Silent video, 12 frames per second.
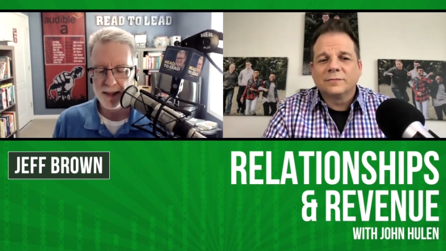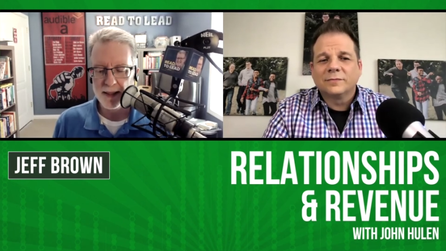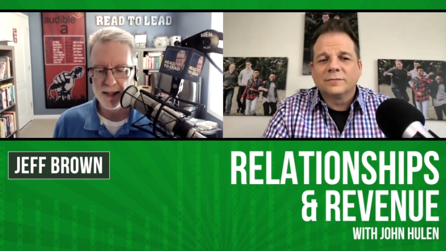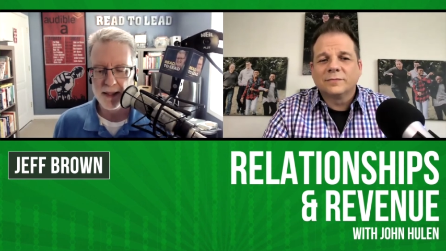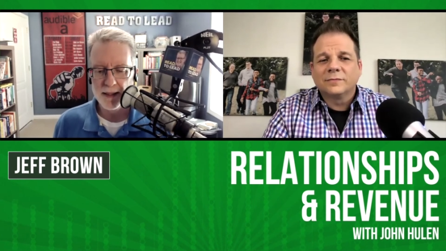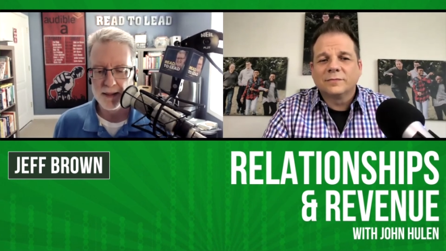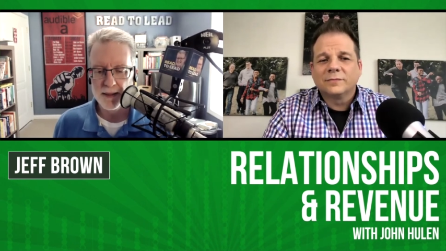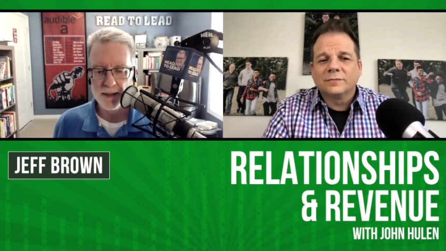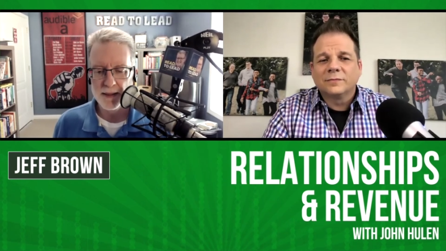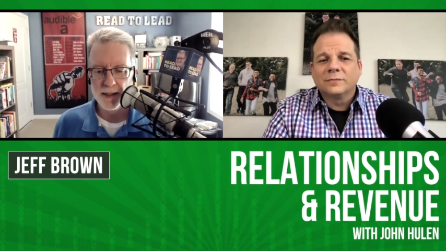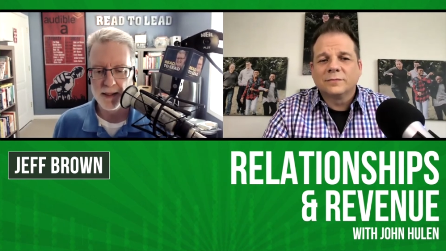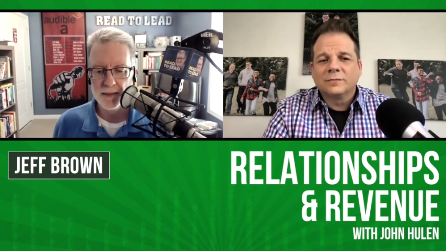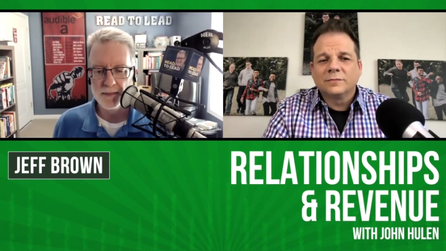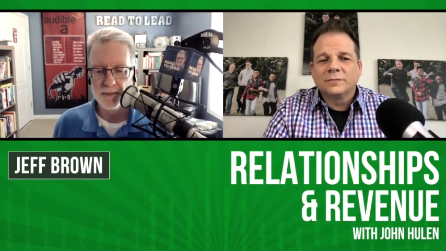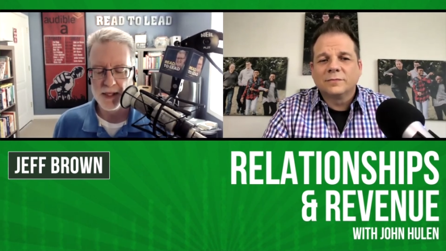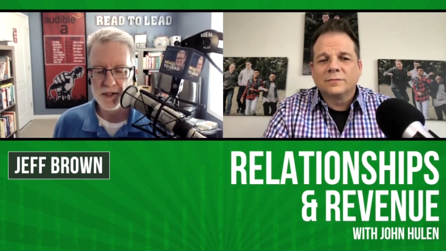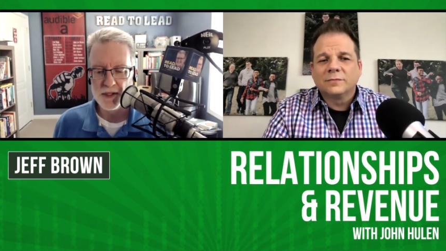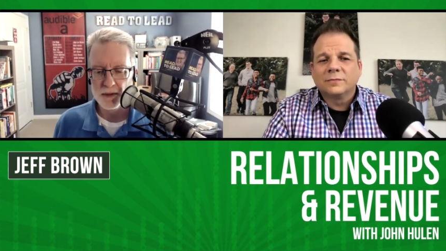Speaker 1: And um,
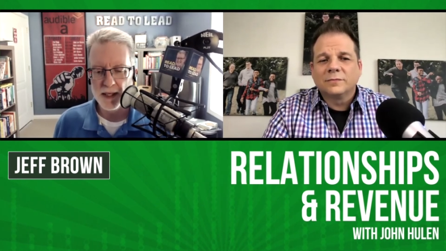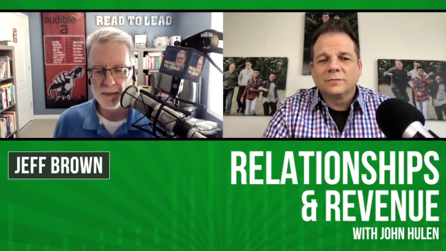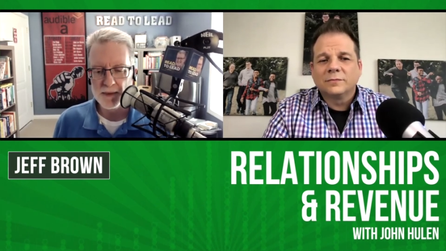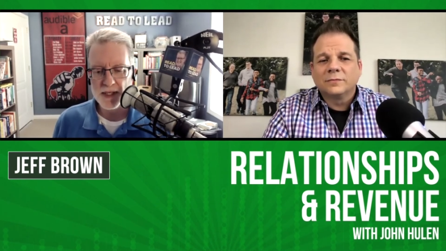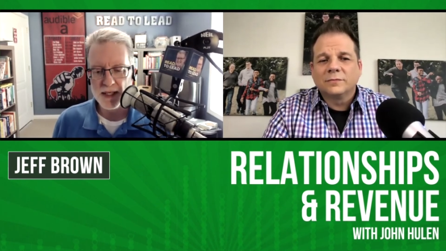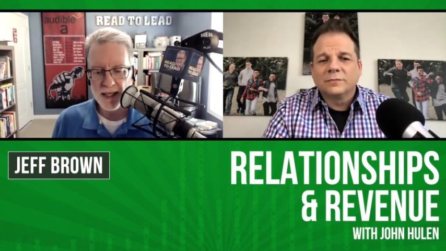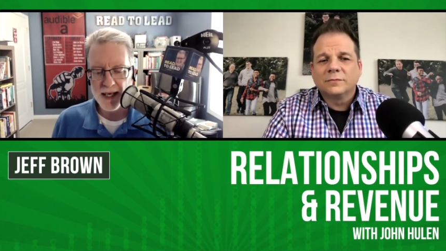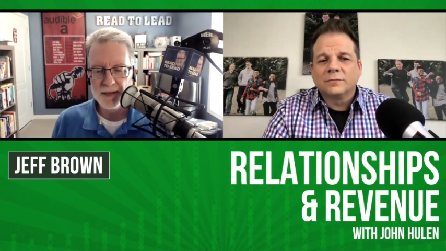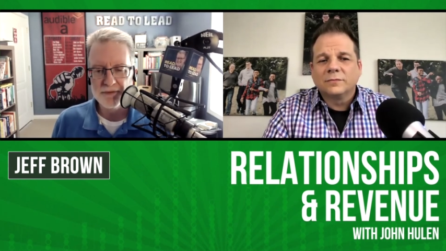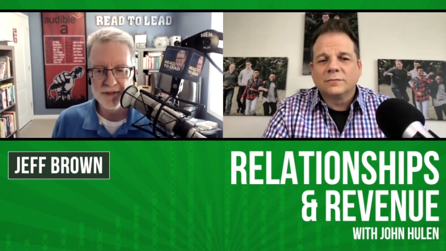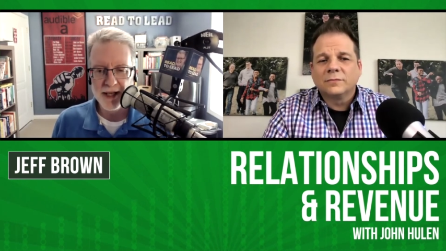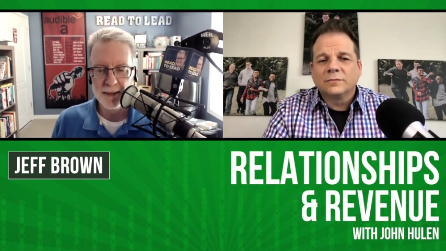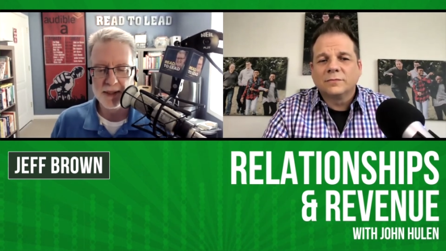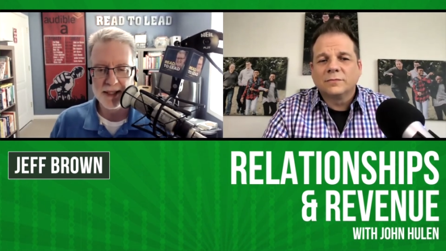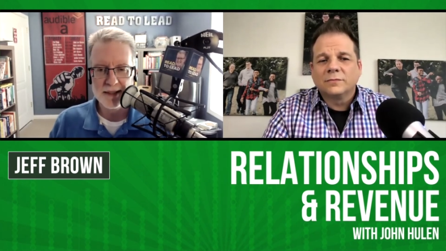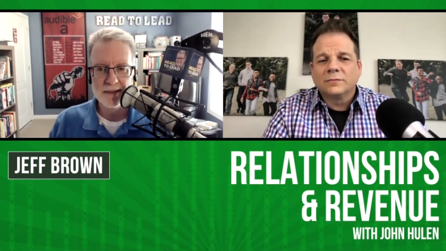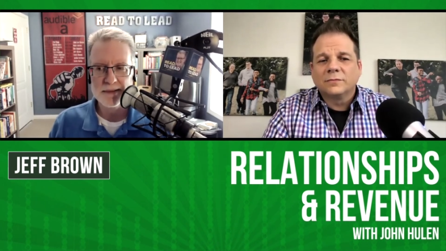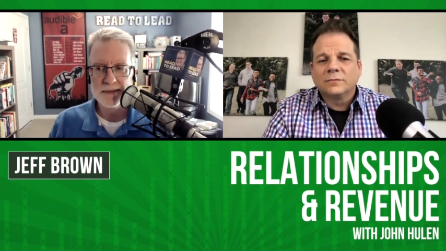and so I would say God, family,
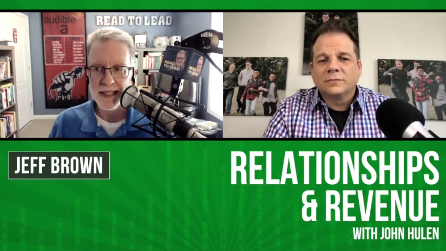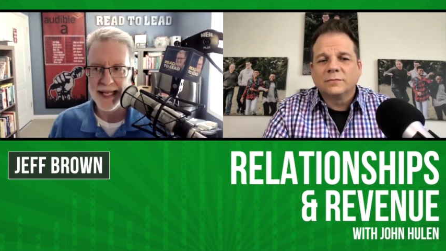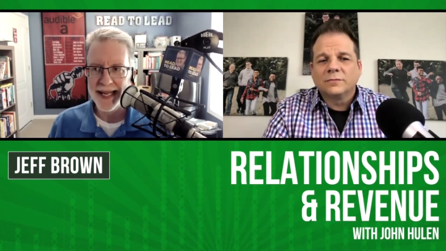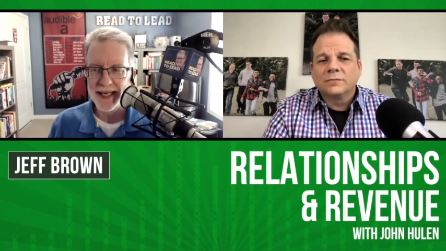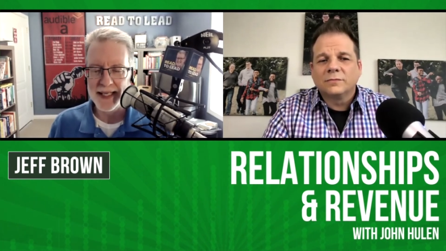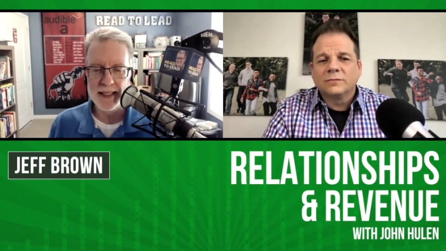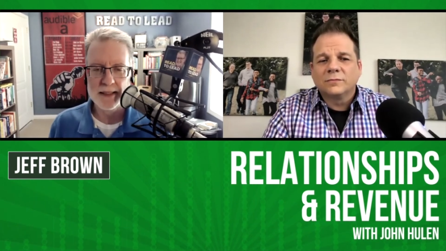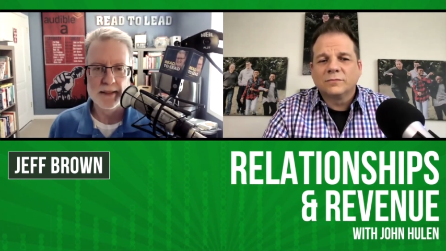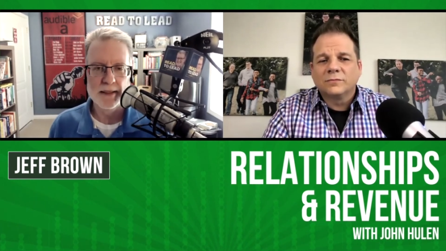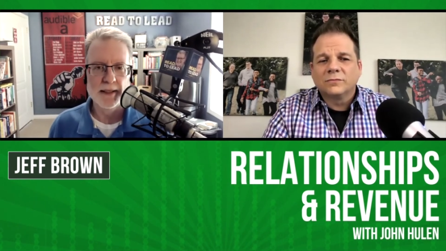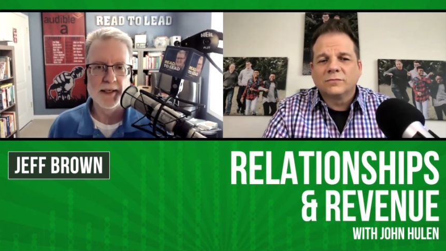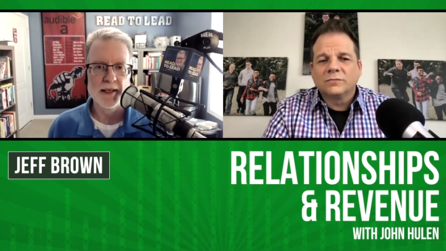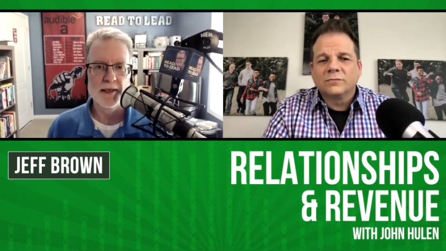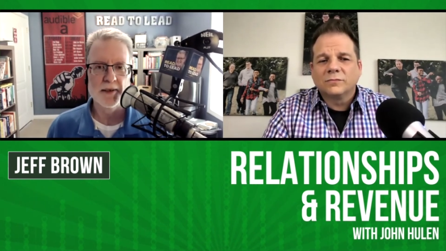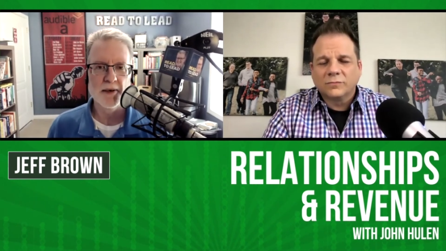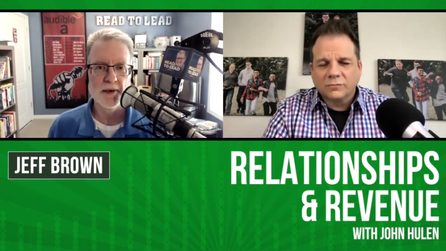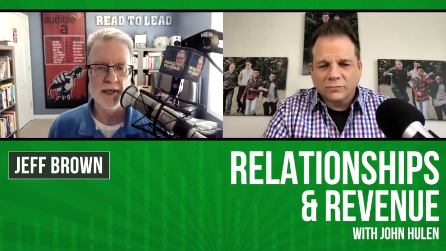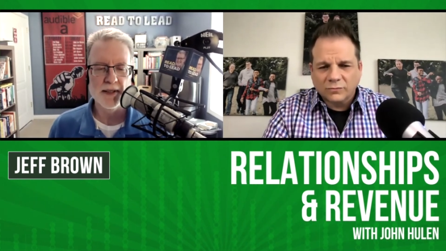Annie uh,
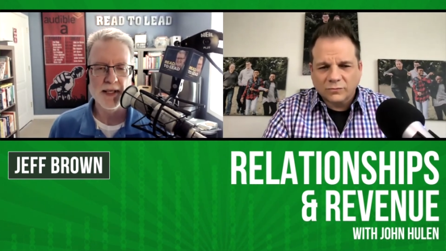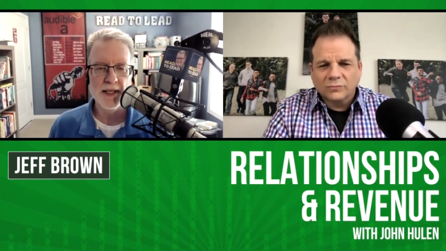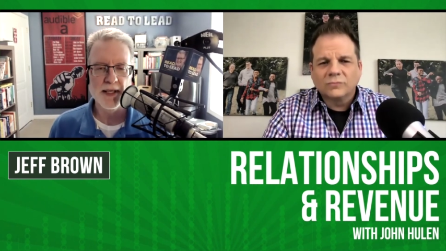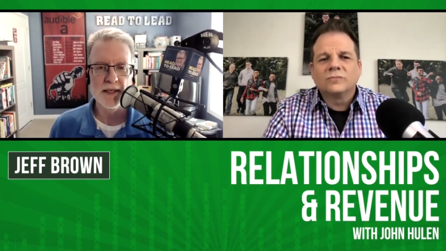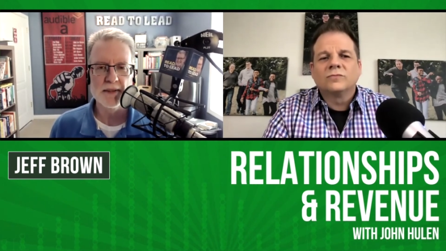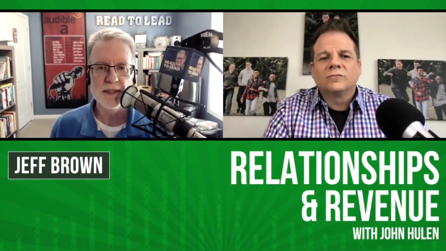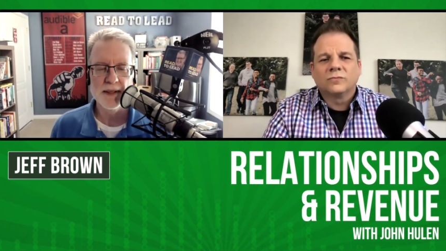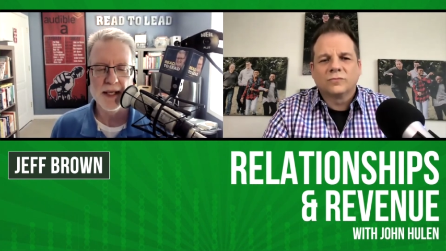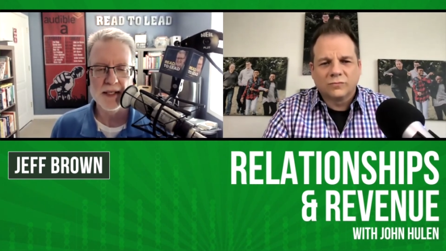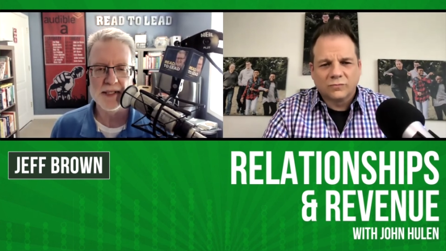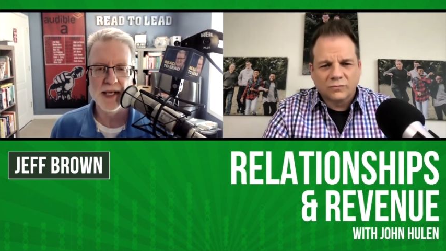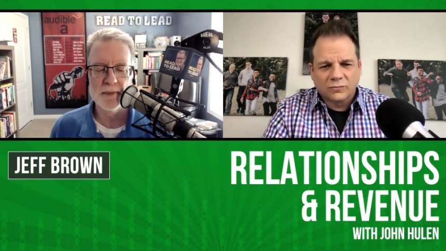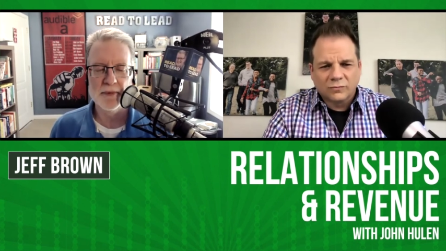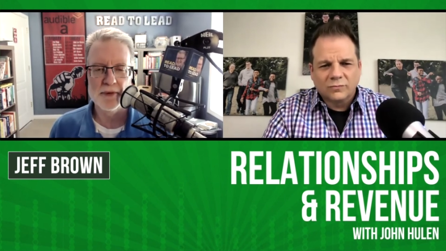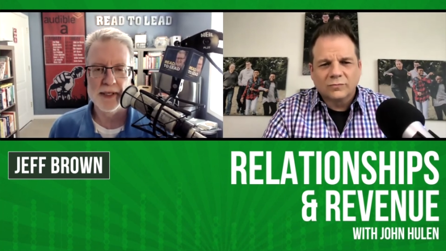are in that in that top three.